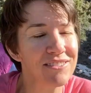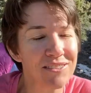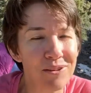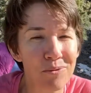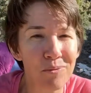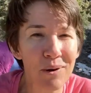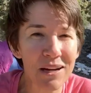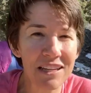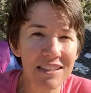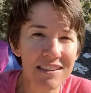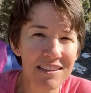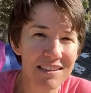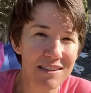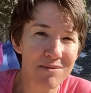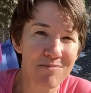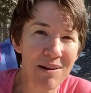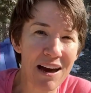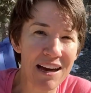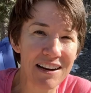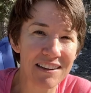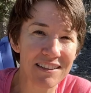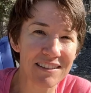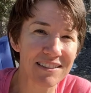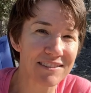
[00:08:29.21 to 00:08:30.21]
Weight doesn't
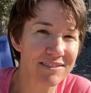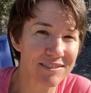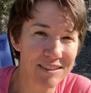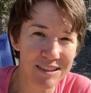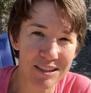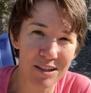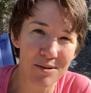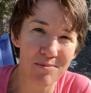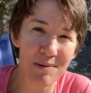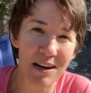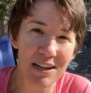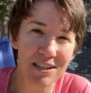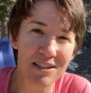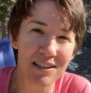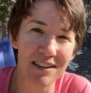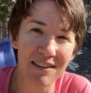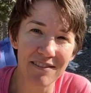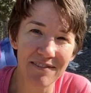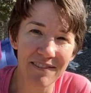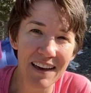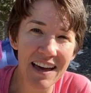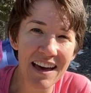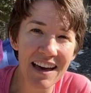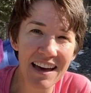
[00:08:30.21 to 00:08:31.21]
matter so much in the
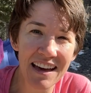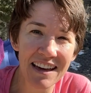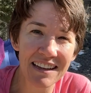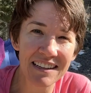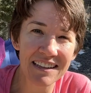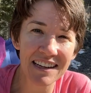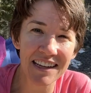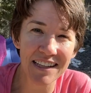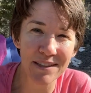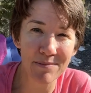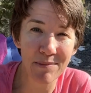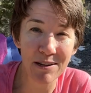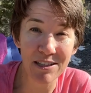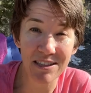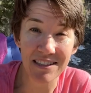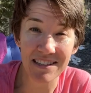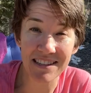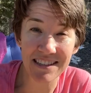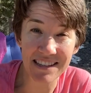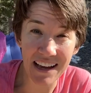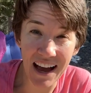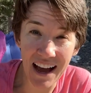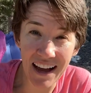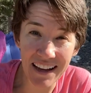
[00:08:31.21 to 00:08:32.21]
van as much as
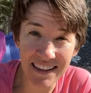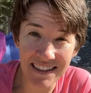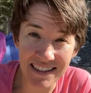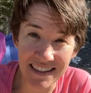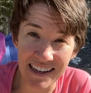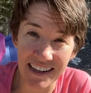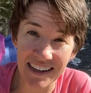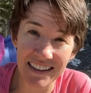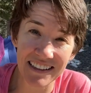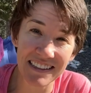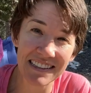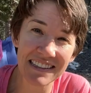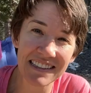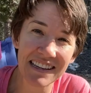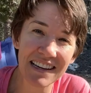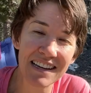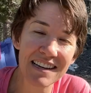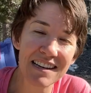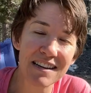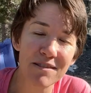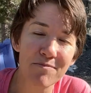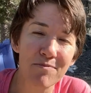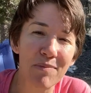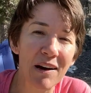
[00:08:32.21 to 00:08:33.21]
size does,
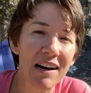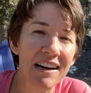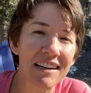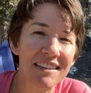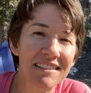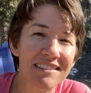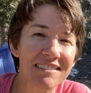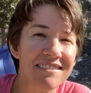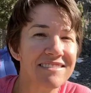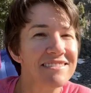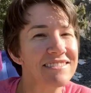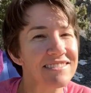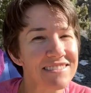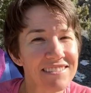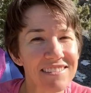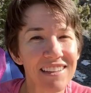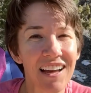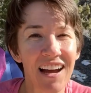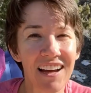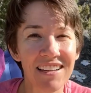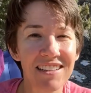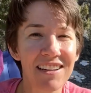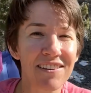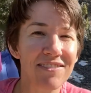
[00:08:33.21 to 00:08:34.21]
but
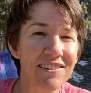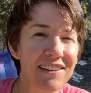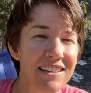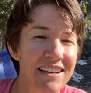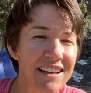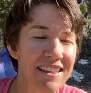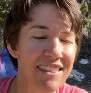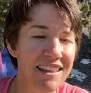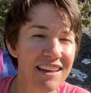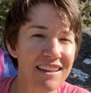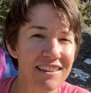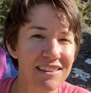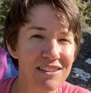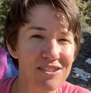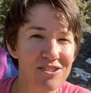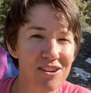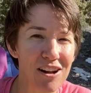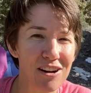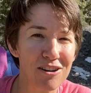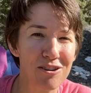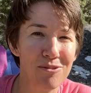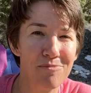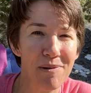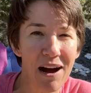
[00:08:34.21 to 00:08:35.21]
I definitely think the
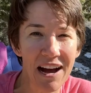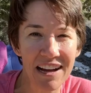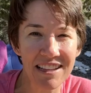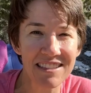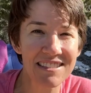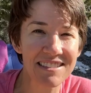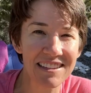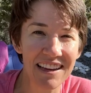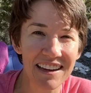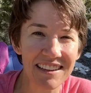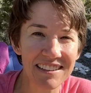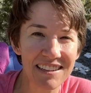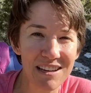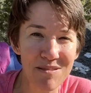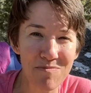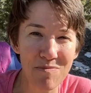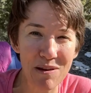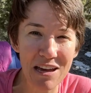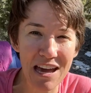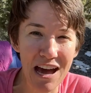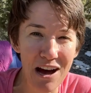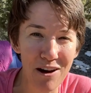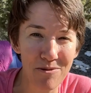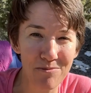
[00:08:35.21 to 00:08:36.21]
general mindset can
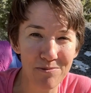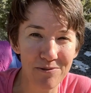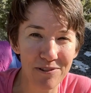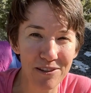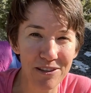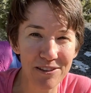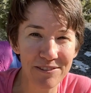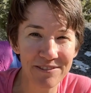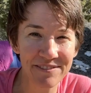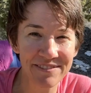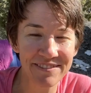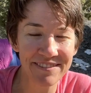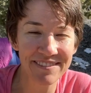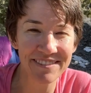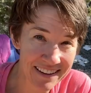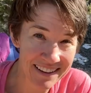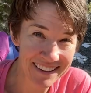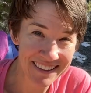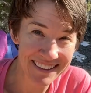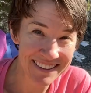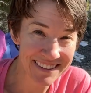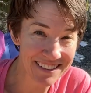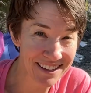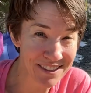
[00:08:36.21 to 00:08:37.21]
be helpful.
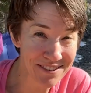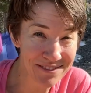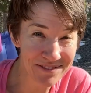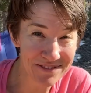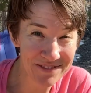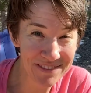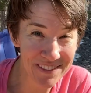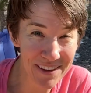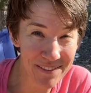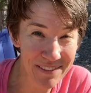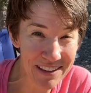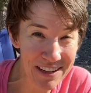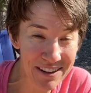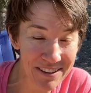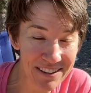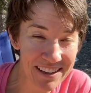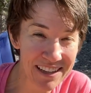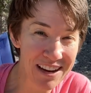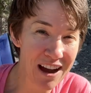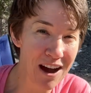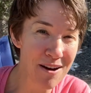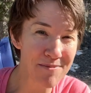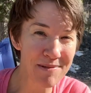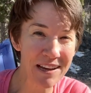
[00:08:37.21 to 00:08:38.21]
So let me know in the
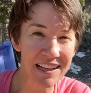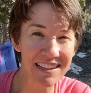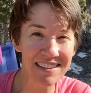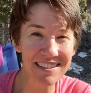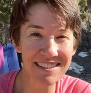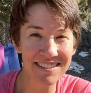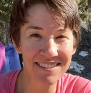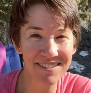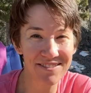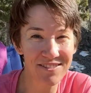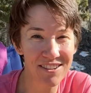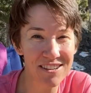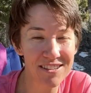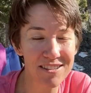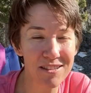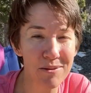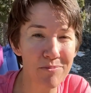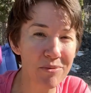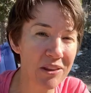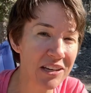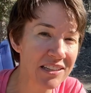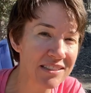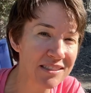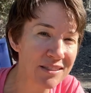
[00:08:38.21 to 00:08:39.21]
comments, what are
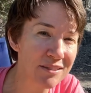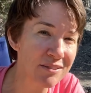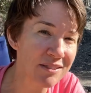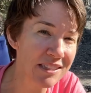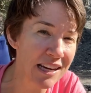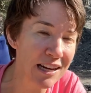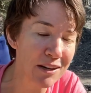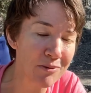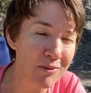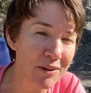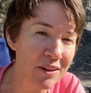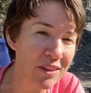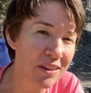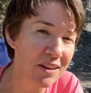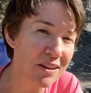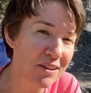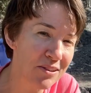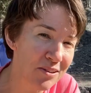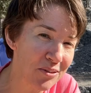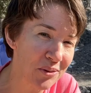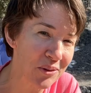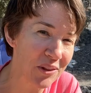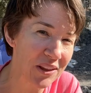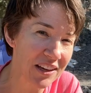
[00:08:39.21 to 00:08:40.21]
some things you take with
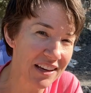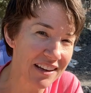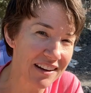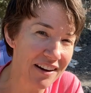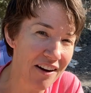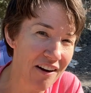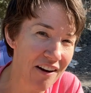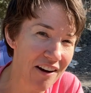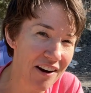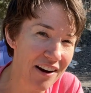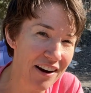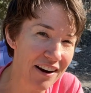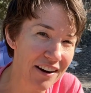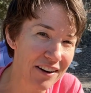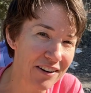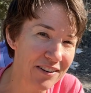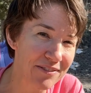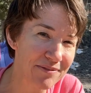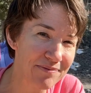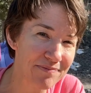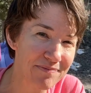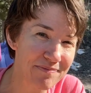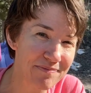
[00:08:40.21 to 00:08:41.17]
you that are